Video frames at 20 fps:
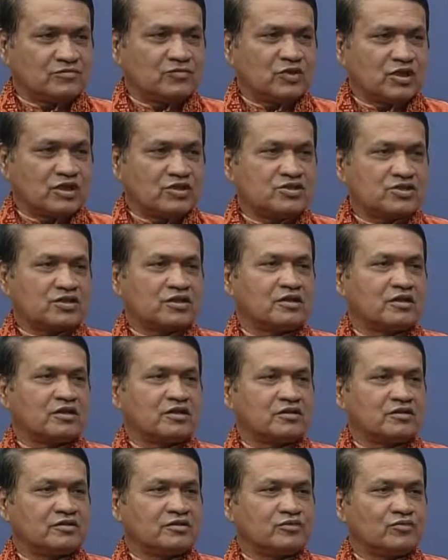history,
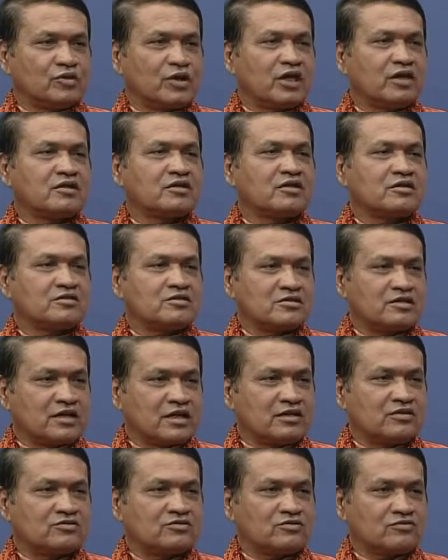United
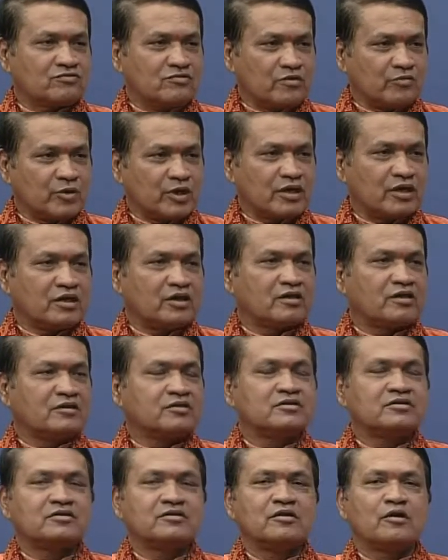States of America.
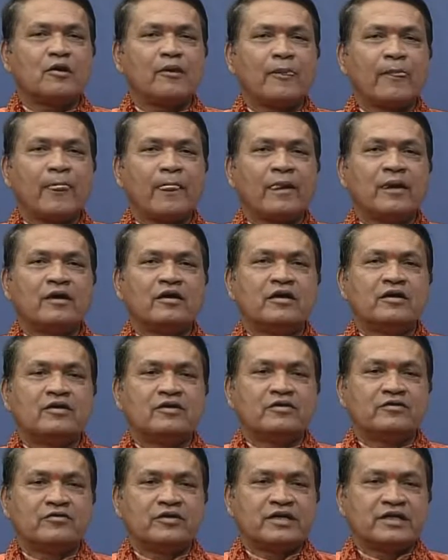
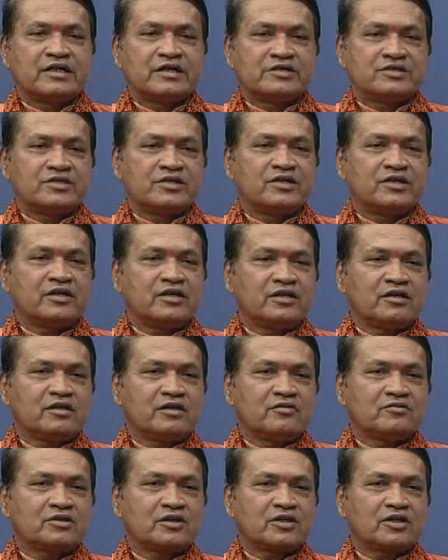Whereas India,
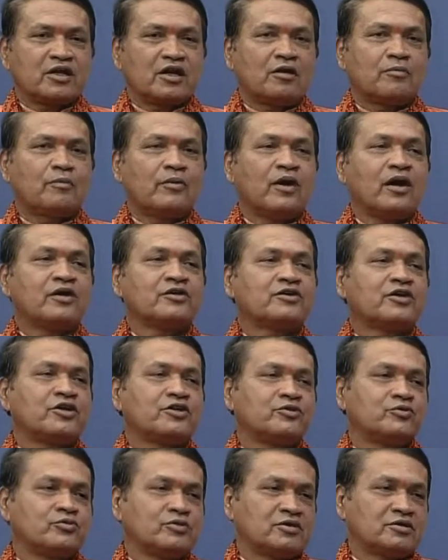our Kalpanda
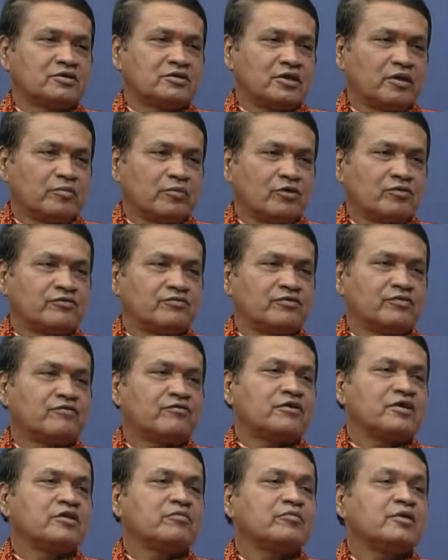Yuga, about
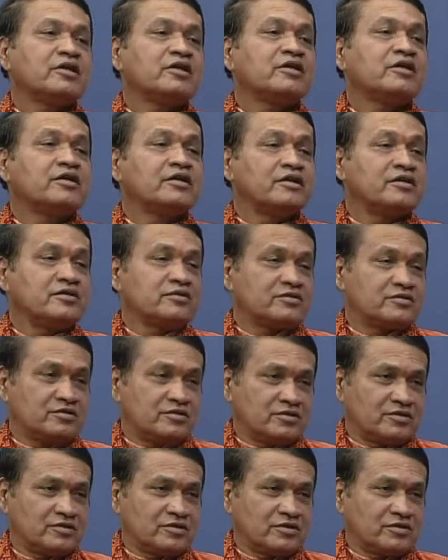50 million years
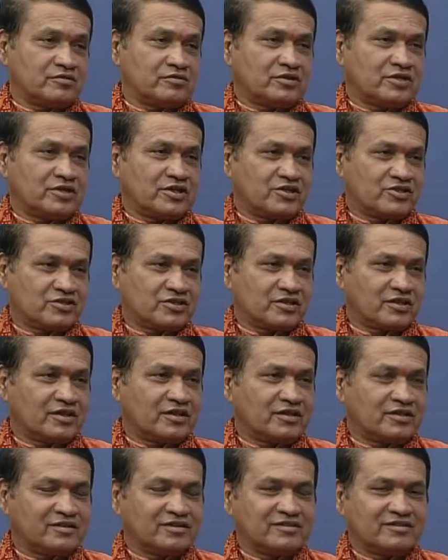is our
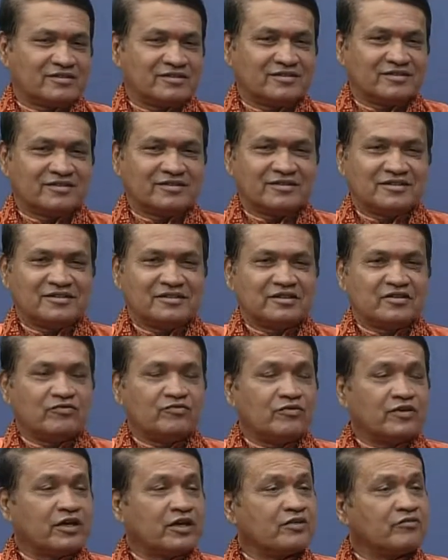history,
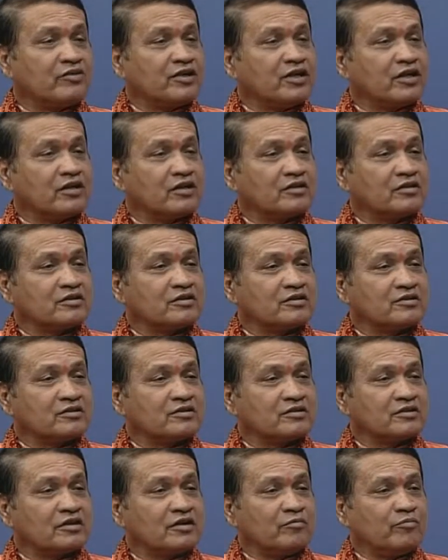where we are
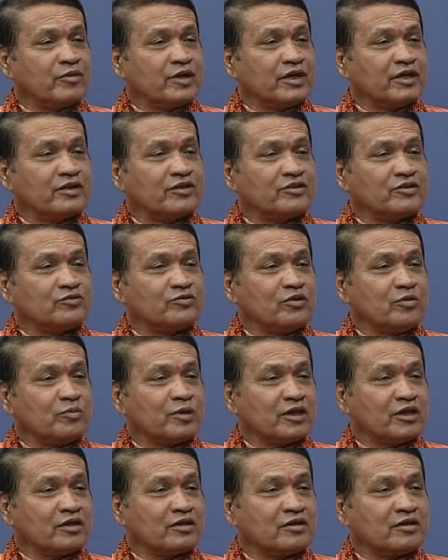comparing to
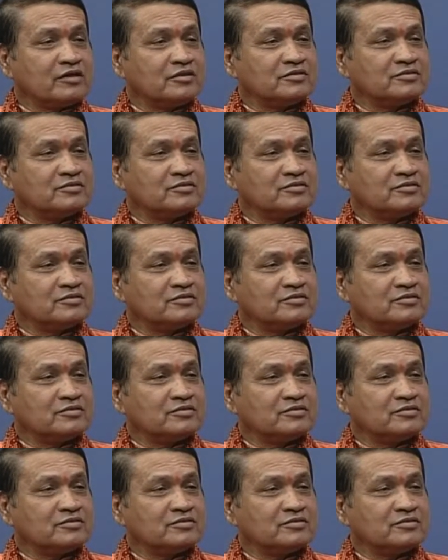America,